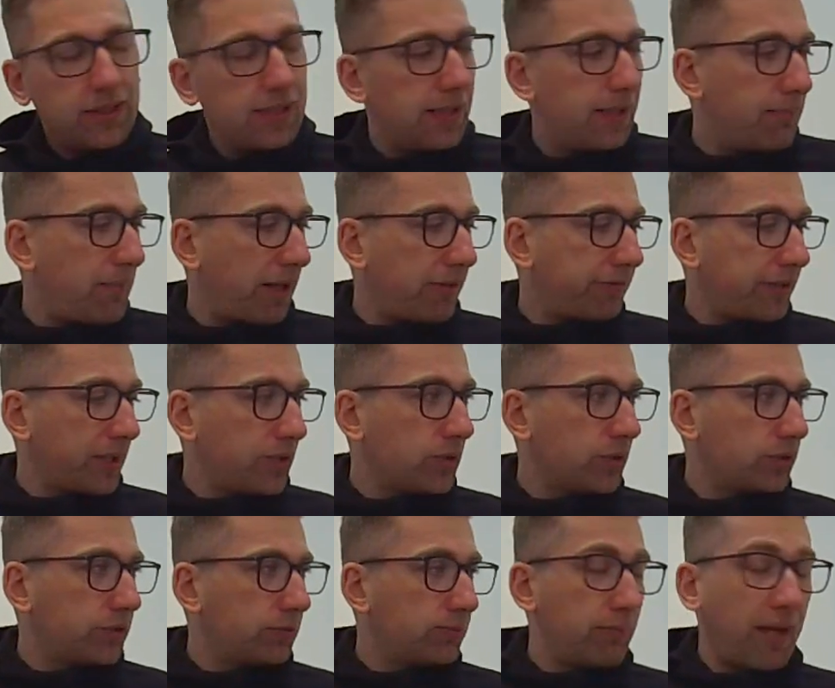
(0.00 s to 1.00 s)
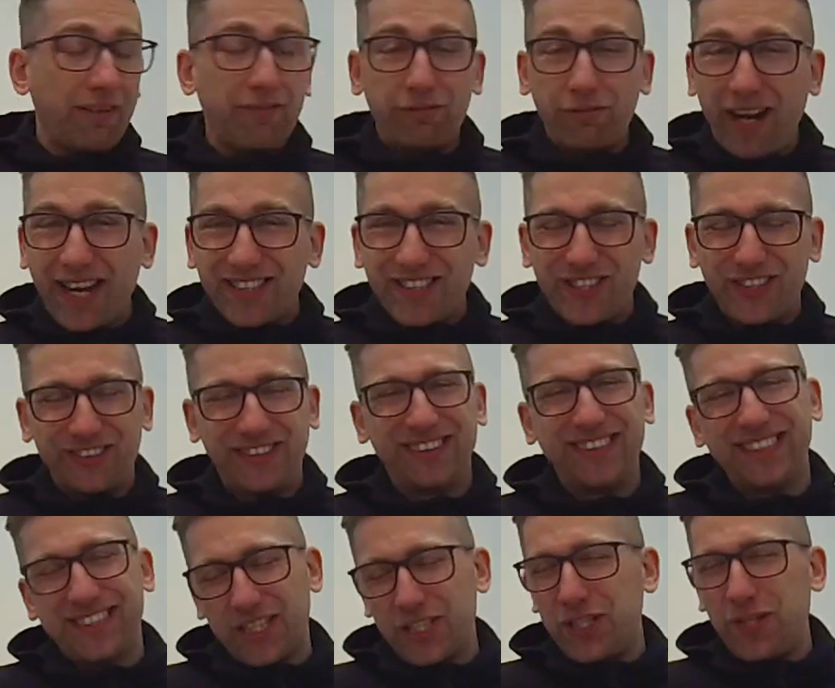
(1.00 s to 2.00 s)
the Manfrotto,
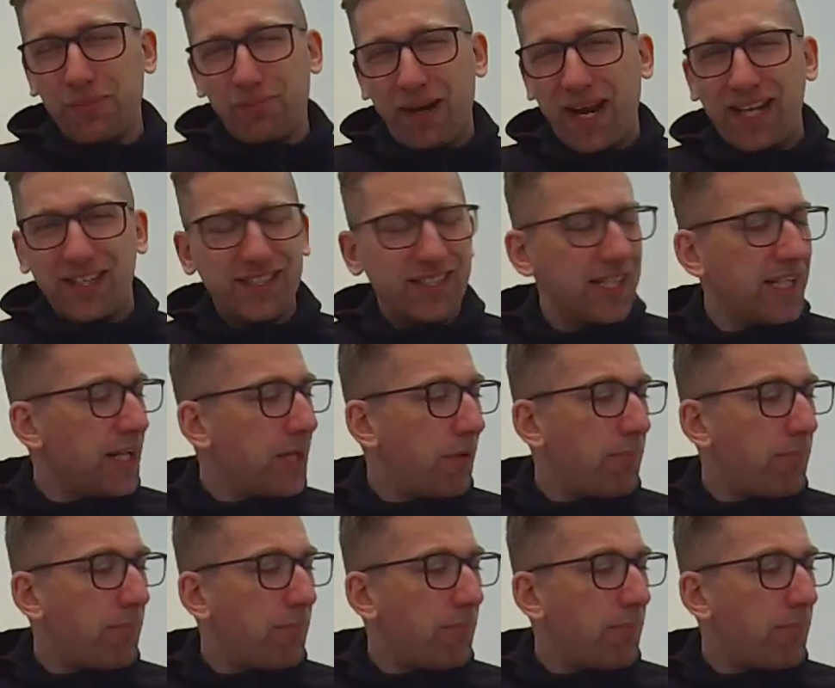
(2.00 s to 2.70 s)
it's a new brand,